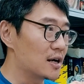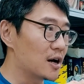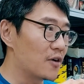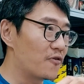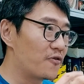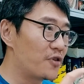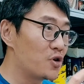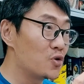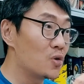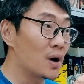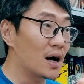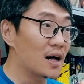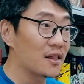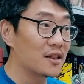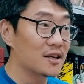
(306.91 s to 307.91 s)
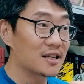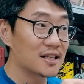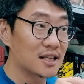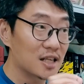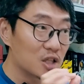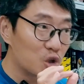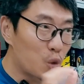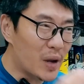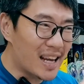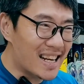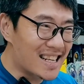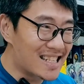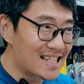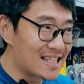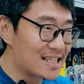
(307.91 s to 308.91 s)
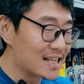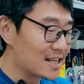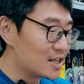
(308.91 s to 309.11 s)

a few other tweaks